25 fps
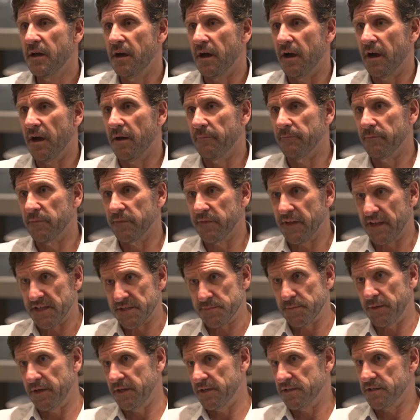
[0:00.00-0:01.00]

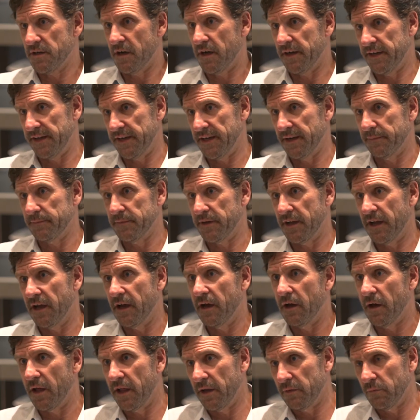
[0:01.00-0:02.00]
That's being tidied up
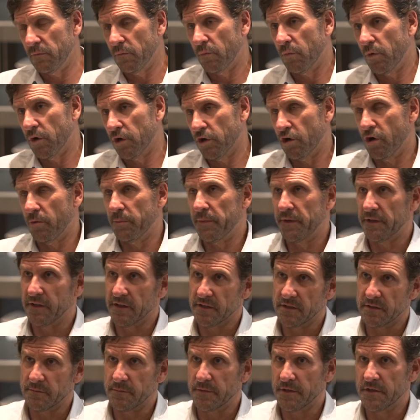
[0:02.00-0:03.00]
now, and we're hoping
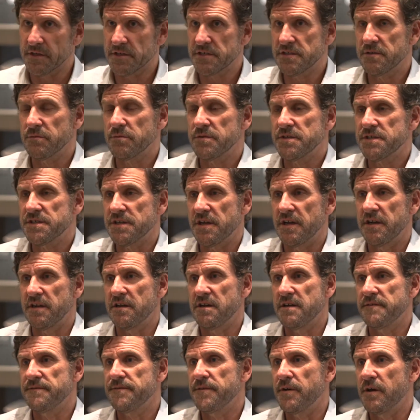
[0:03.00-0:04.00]
that the Minister will sign
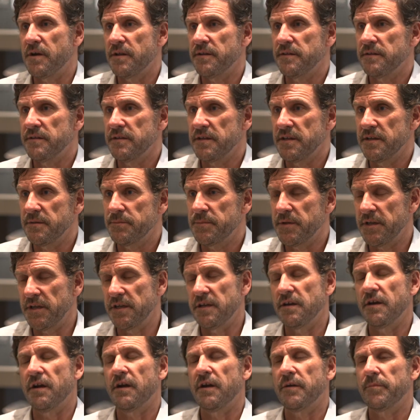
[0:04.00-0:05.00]
off on the
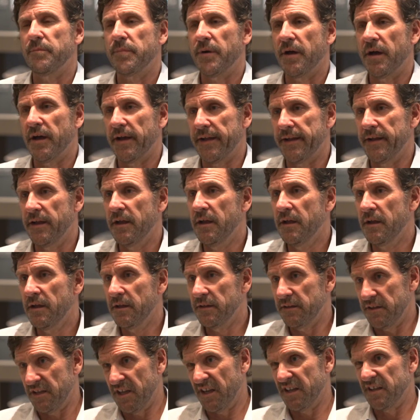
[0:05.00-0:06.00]
PER by
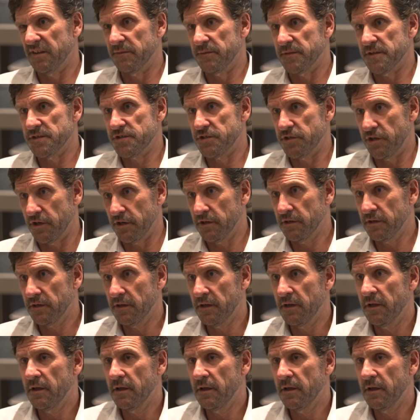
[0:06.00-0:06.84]
the end of this year.